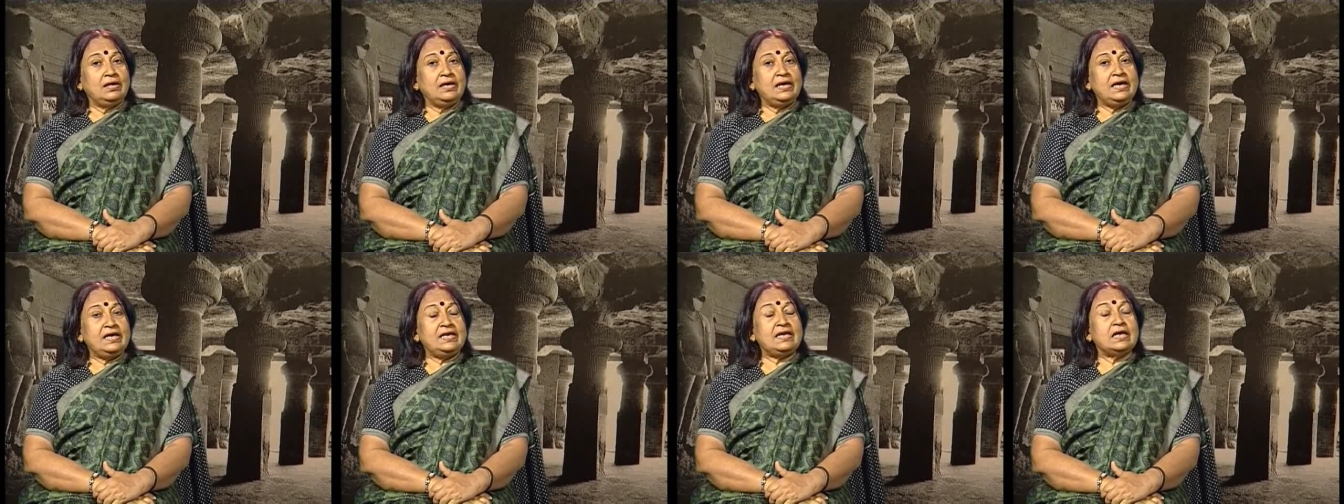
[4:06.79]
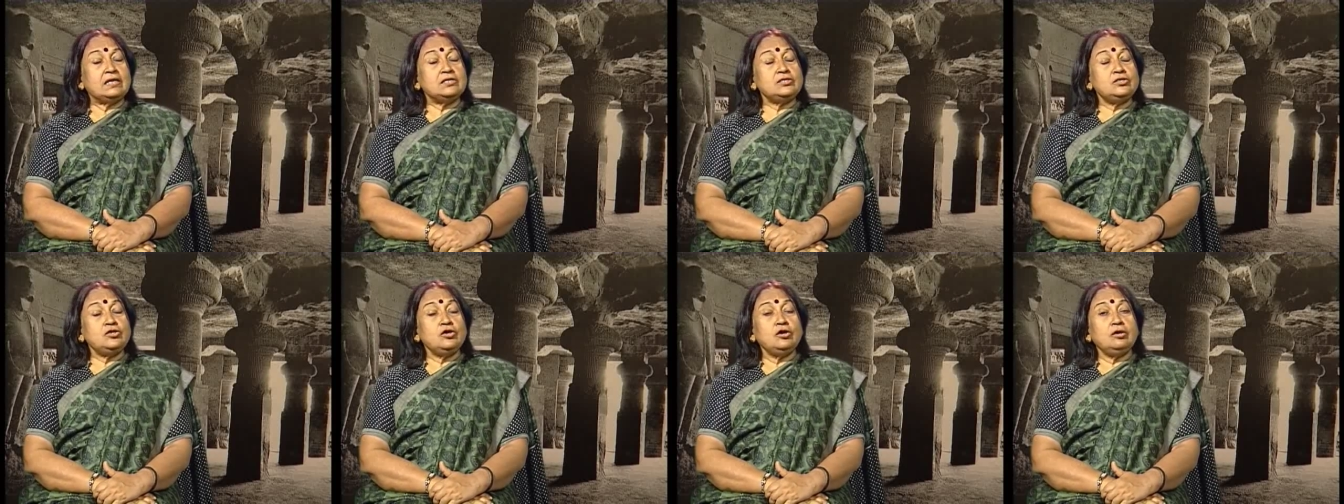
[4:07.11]
He
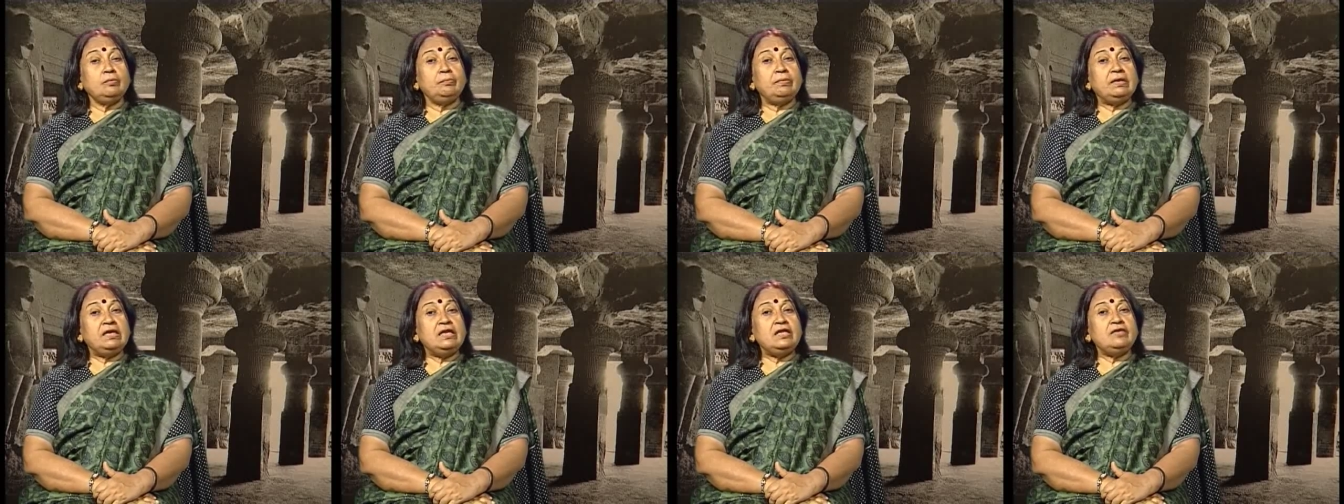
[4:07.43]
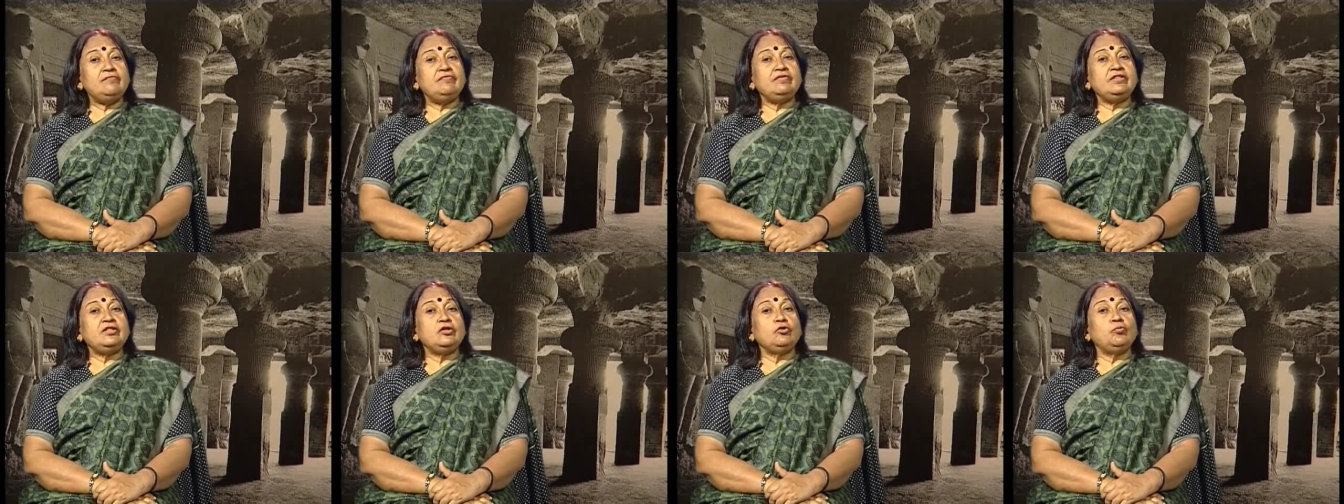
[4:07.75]
does not
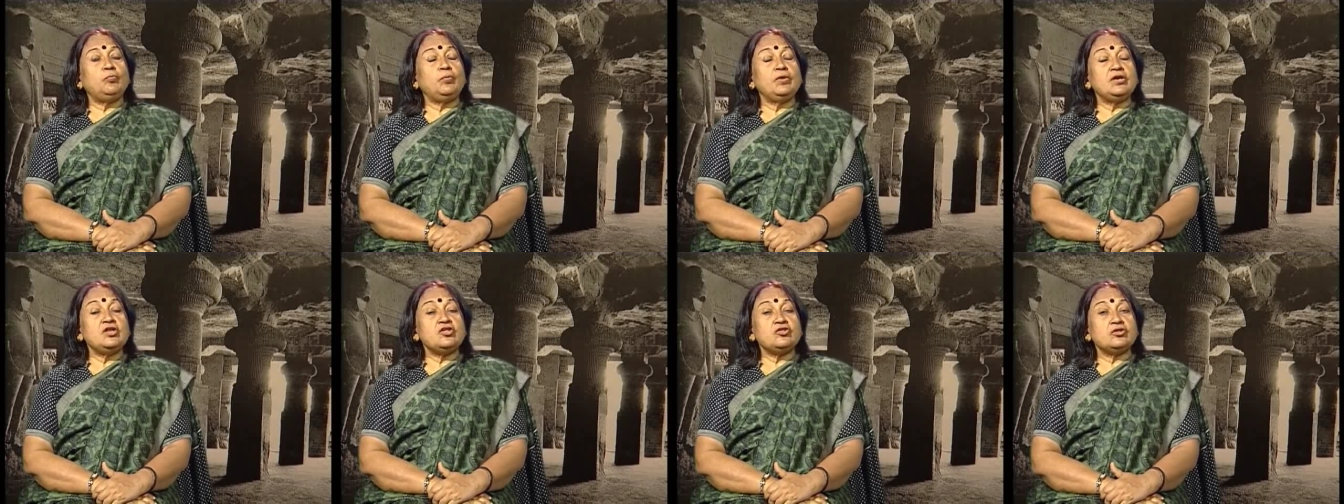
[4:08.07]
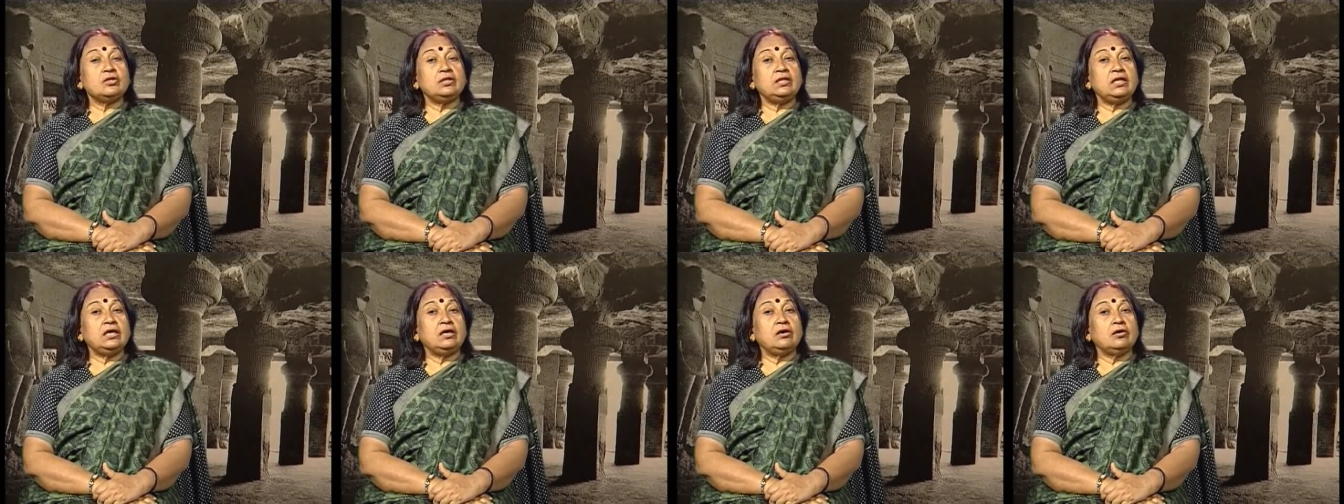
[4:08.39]
believe in the
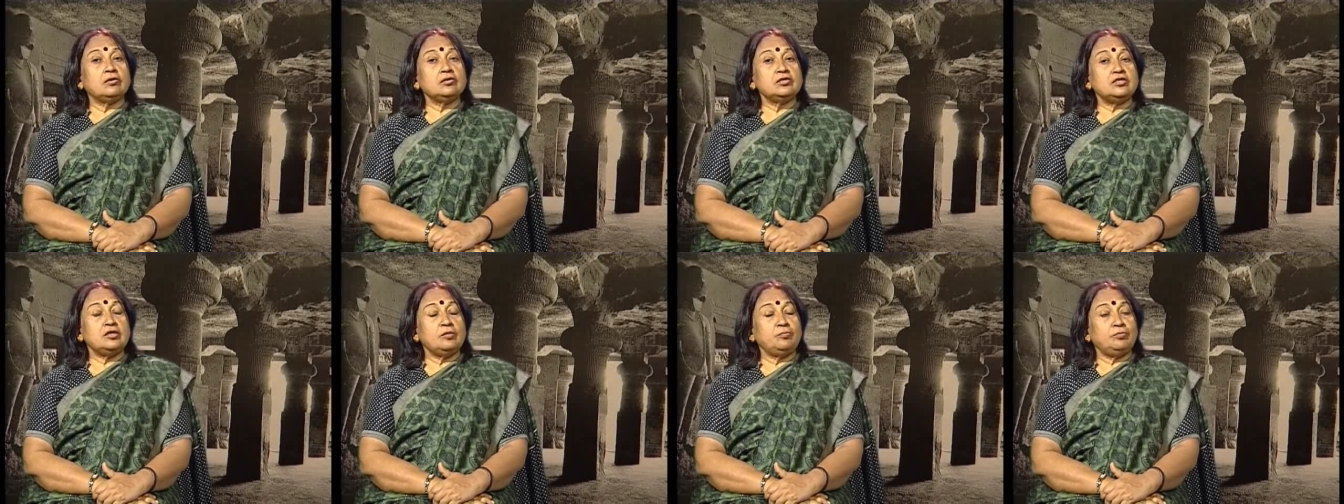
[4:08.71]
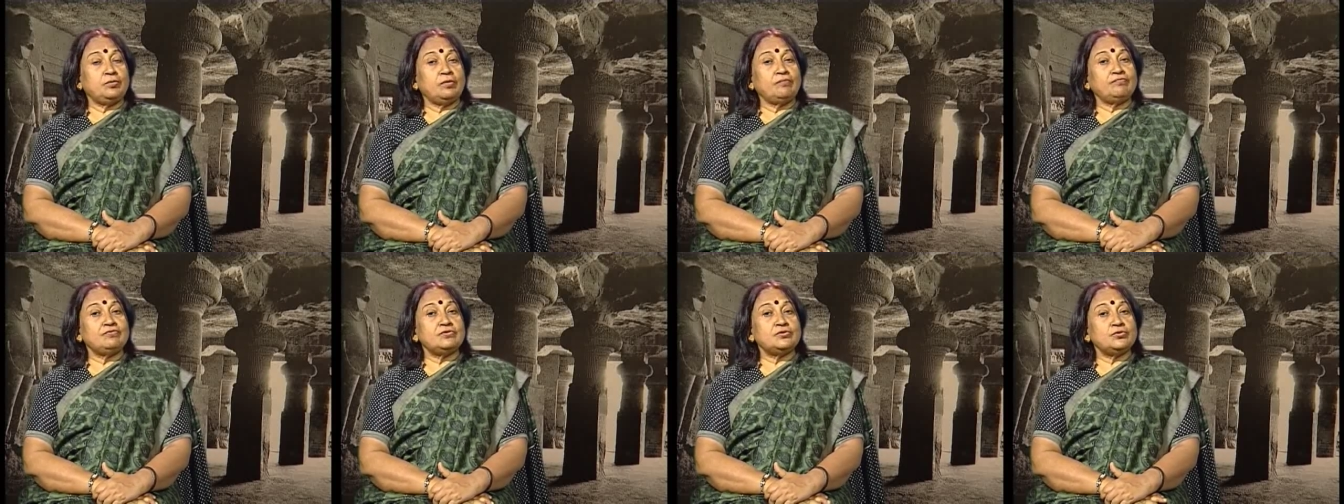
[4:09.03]
Upanishadic
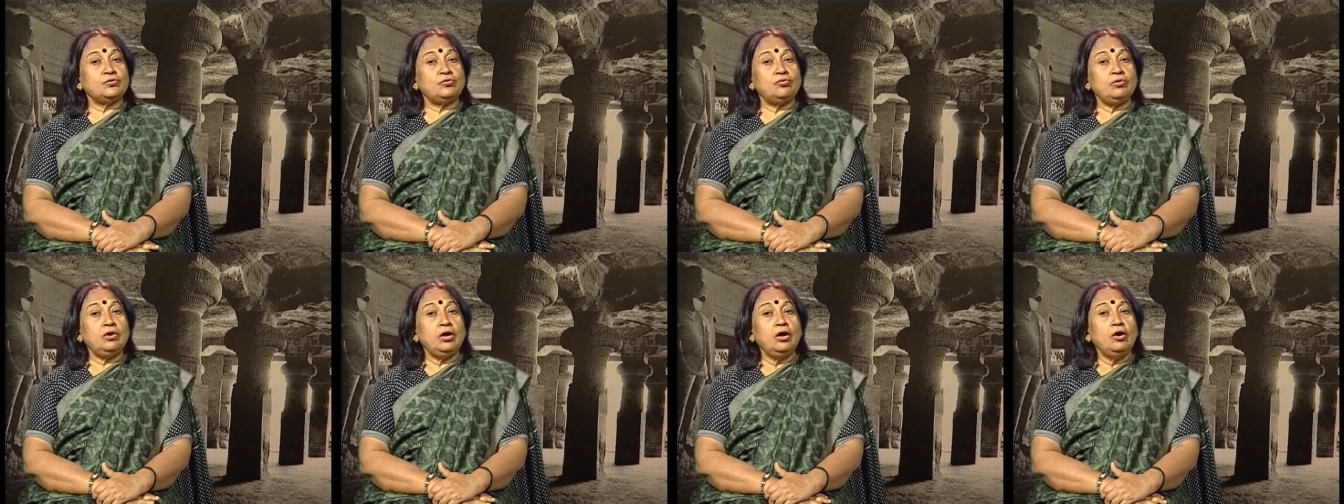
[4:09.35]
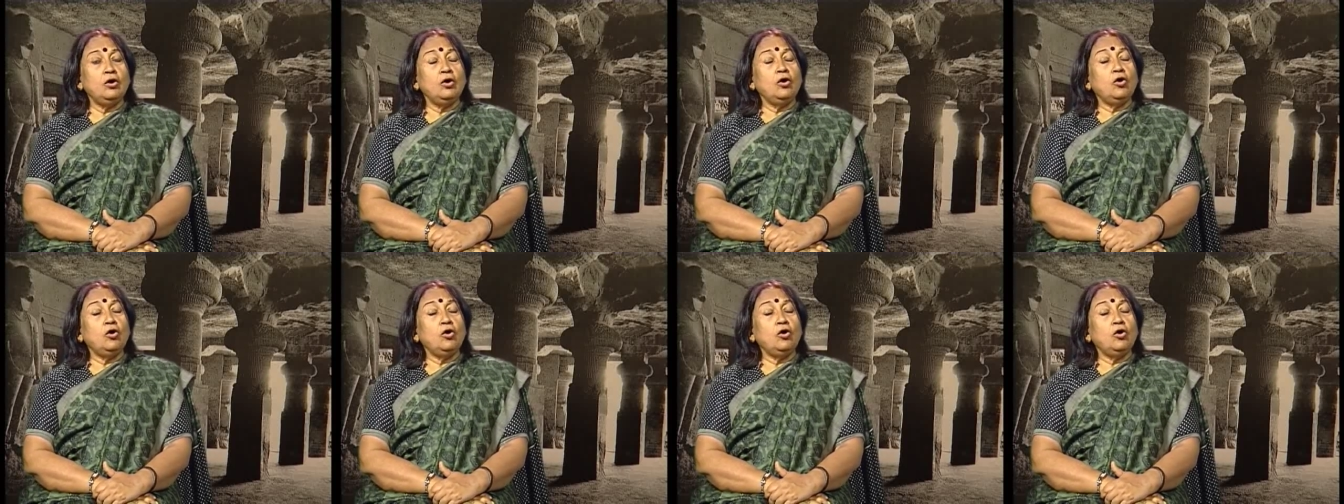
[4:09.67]
concept of soul,